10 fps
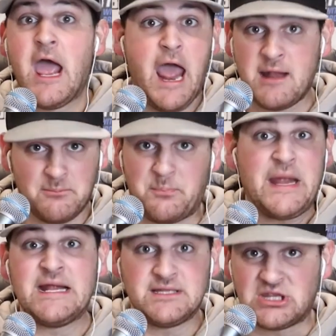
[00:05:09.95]
and
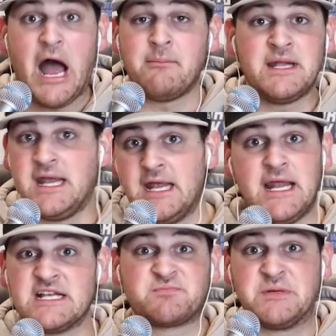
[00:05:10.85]
be dominant in
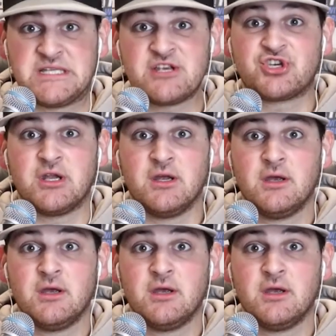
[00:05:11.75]
his position.